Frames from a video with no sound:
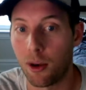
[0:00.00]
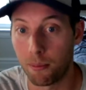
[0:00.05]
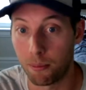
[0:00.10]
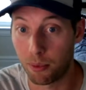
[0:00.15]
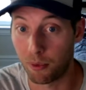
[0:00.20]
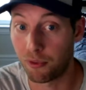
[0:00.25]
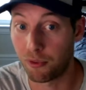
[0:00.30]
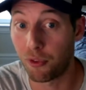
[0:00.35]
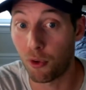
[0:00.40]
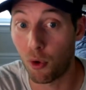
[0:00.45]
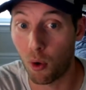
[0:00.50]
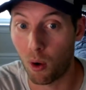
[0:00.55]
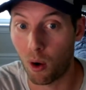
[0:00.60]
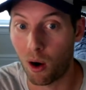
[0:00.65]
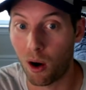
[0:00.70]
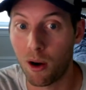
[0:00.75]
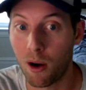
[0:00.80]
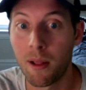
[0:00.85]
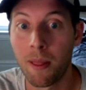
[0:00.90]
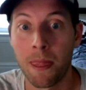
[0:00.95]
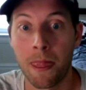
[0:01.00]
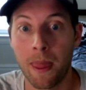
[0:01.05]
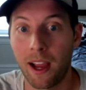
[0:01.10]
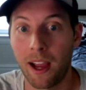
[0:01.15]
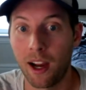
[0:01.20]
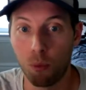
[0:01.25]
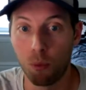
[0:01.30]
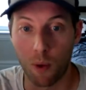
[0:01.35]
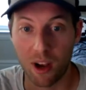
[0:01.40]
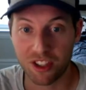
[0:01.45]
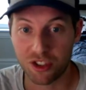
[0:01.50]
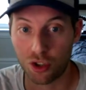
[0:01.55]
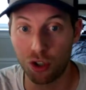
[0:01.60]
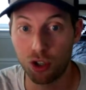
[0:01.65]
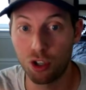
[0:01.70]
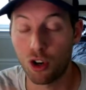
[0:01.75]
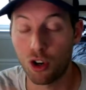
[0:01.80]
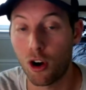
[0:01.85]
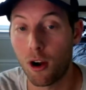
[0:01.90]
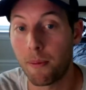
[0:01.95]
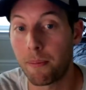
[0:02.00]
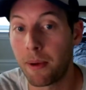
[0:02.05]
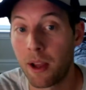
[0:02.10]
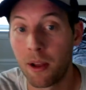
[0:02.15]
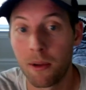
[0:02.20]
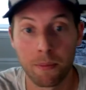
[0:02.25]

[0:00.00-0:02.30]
and before in Western Europe,